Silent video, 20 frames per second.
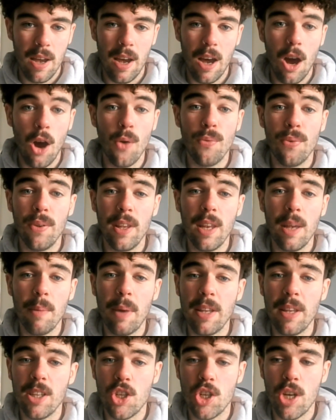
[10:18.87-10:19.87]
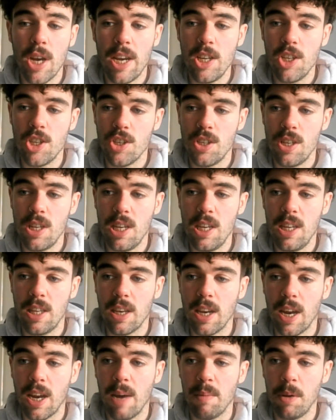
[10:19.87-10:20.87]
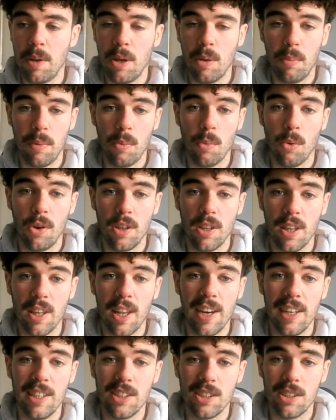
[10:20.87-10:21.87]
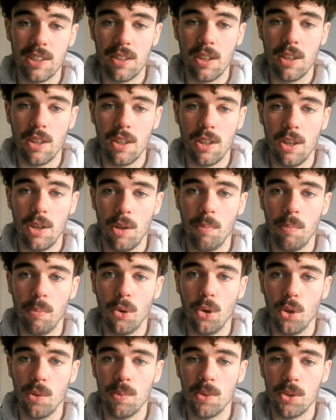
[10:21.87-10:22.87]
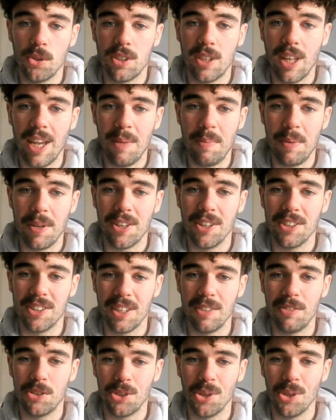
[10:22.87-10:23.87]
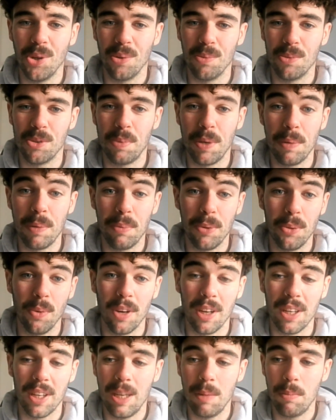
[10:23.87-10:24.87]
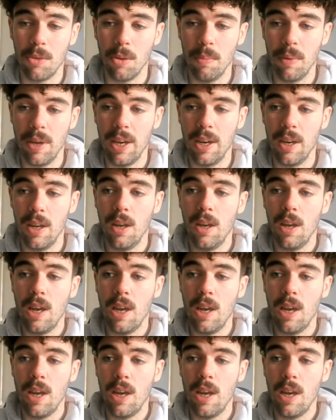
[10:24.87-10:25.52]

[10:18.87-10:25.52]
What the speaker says: hopefully they make the changes needed. I am a little bit worried that the board will stay because they've sold them to people who want to keep them in.